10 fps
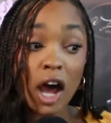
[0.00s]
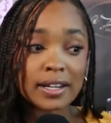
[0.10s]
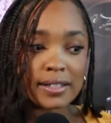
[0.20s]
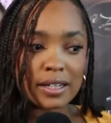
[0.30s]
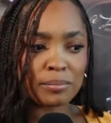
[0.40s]

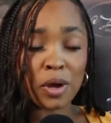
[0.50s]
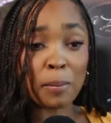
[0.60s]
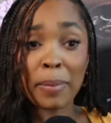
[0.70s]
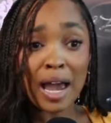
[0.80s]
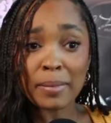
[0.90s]
honestly
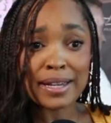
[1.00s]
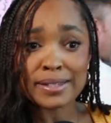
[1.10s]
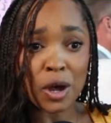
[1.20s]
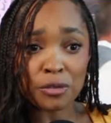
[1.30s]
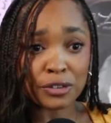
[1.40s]
by
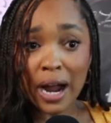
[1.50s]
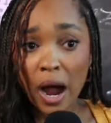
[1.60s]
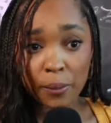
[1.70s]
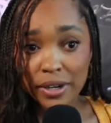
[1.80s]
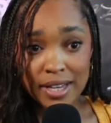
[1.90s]
myself for
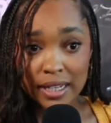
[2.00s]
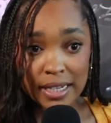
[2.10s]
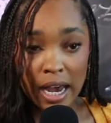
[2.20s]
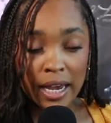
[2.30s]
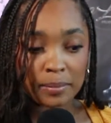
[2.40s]
hours at a
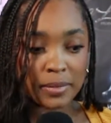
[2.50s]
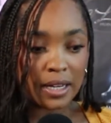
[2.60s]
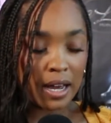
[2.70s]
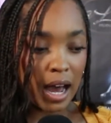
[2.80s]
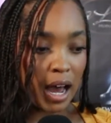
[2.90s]
time
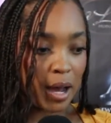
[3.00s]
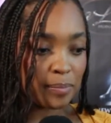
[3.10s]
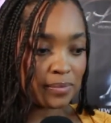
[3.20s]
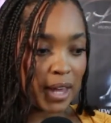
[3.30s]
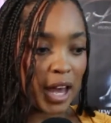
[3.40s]

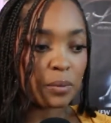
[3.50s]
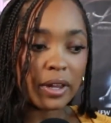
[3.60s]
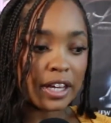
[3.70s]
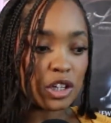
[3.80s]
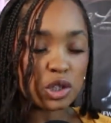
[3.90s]
and
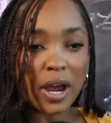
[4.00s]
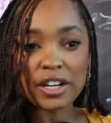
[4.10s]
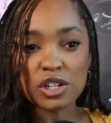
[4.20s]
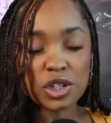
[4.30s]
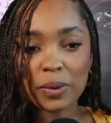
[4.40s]
really just trying
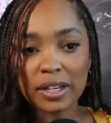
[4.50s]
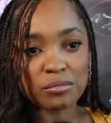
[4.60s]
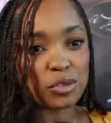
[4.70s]
to do it